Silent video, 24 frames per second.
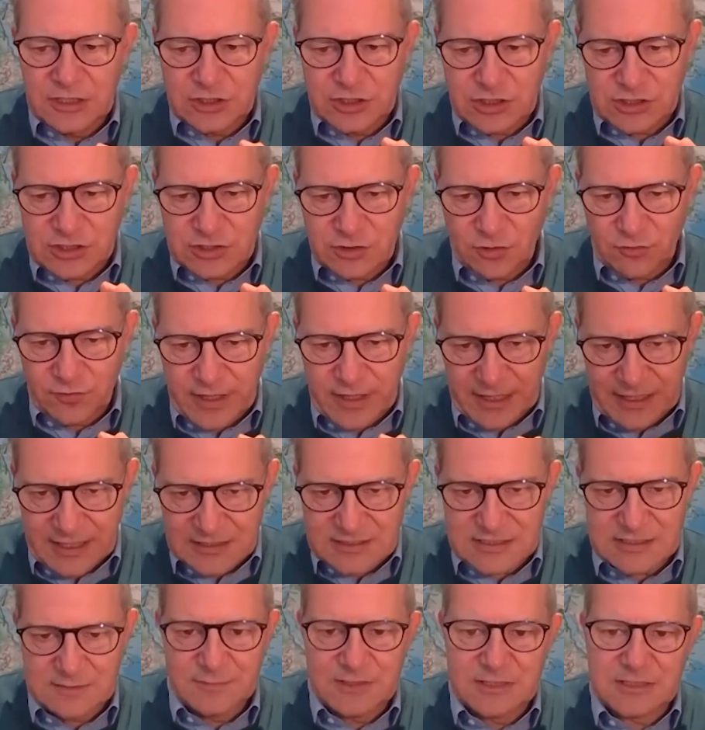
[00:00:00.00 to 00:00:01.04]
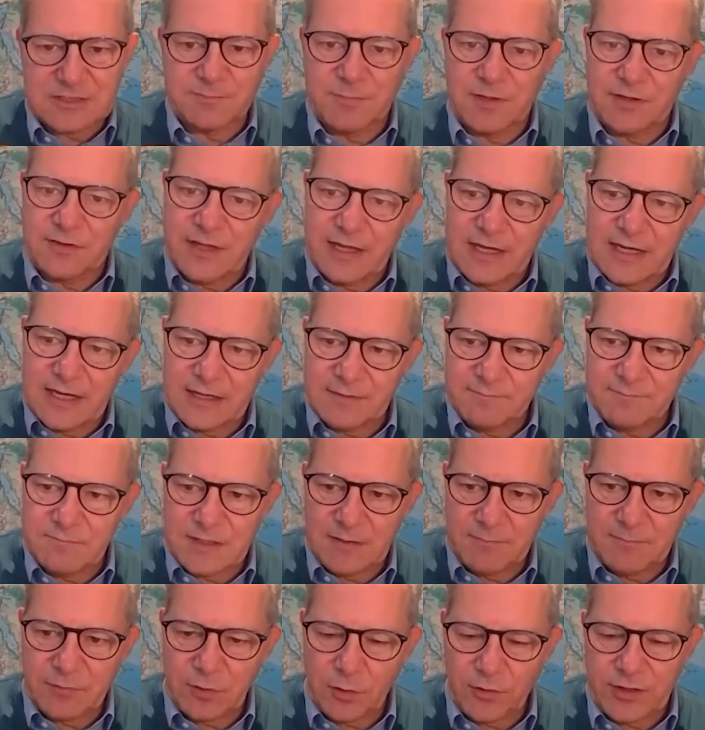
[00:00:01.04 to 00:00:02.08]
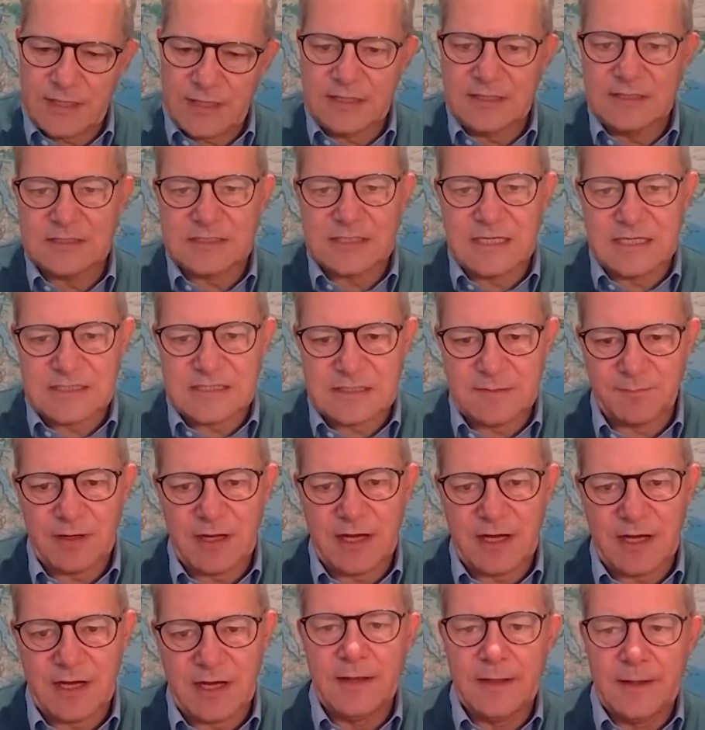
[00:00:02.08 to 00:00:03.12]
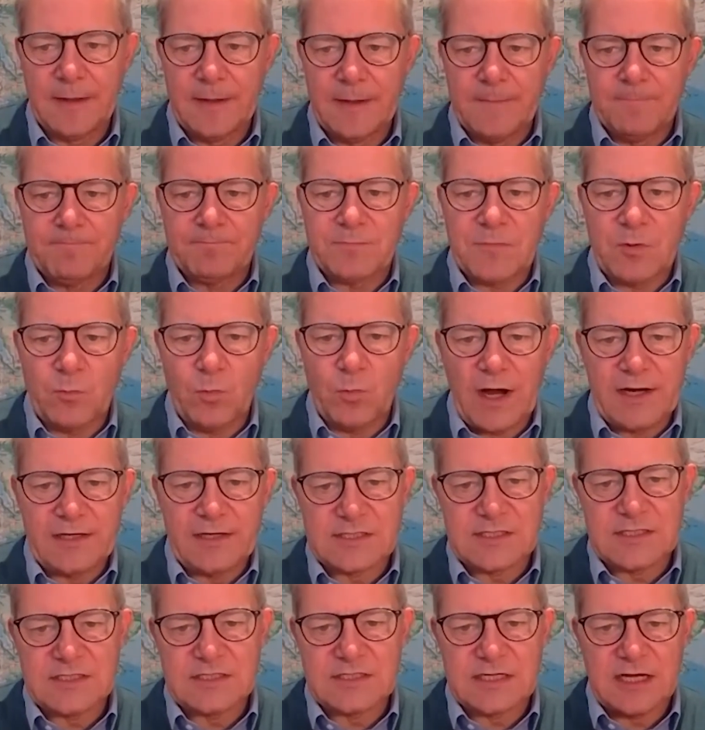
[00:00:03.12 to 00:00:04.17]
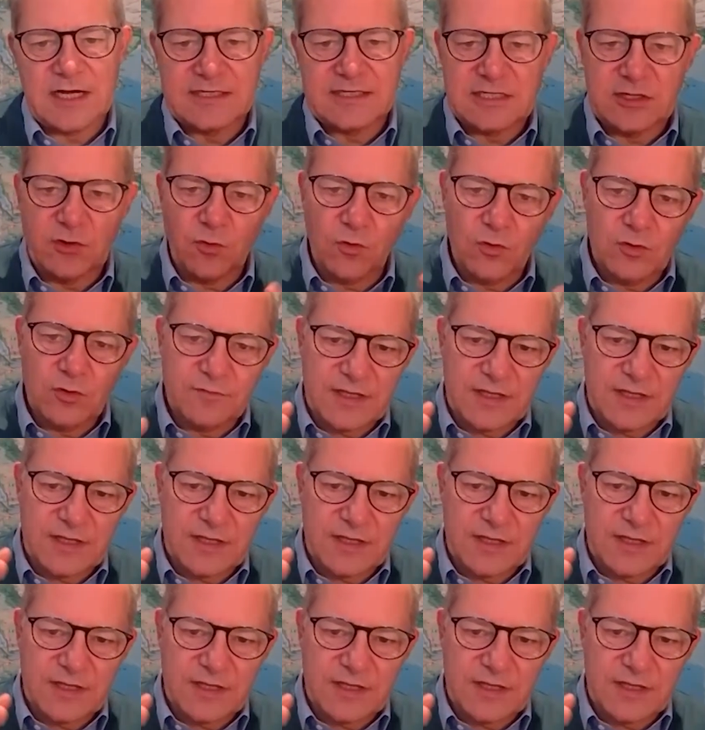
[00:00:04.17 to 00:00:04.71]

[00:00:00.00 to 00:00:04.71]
just on their customers, but their employees, their supply chain, wider society.